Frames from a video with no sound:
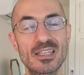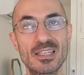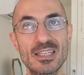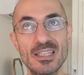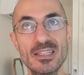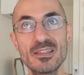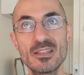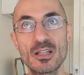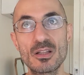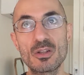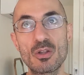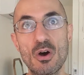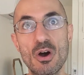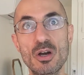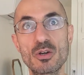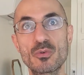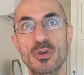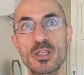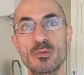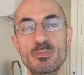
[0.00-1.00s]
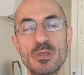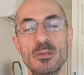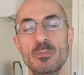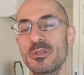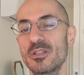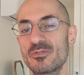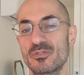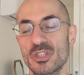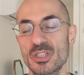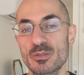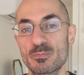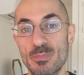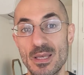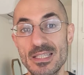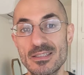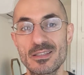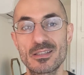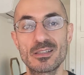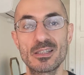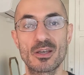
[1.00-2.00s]
in the long run, people have just
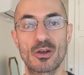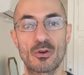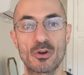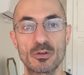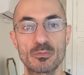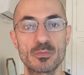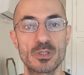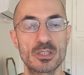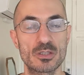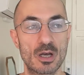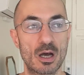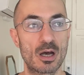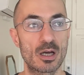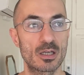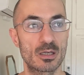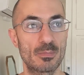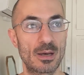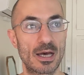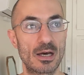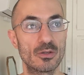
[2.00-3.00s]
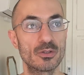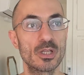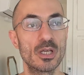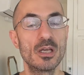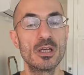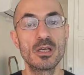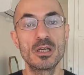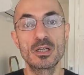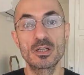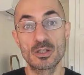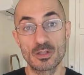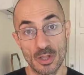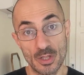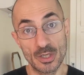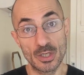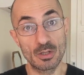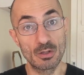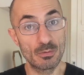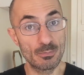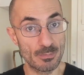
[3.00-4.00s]
basically heard me talk about
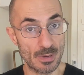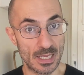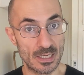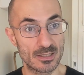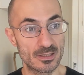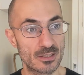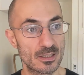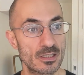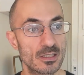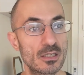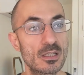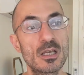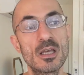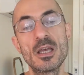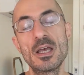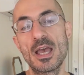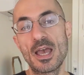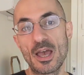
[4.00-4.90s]
clinical medicine,